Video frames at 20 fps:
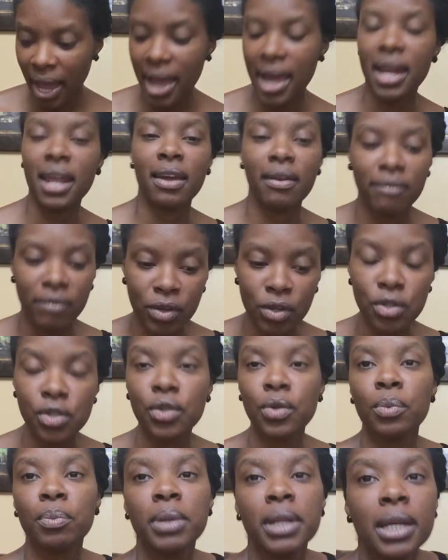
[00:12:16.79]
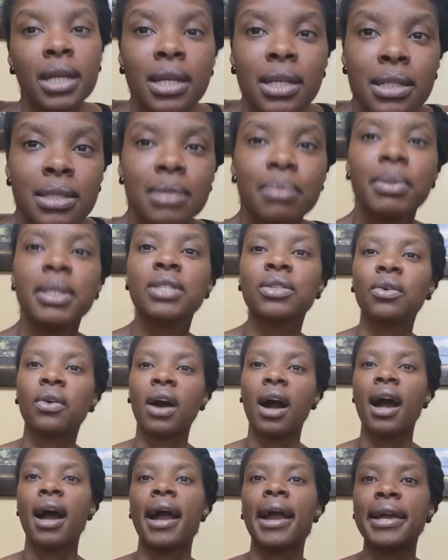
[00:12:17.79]
And if you do, please be so
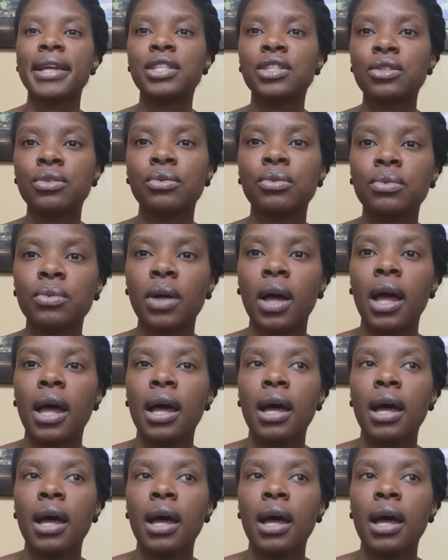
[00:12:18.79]
kind to,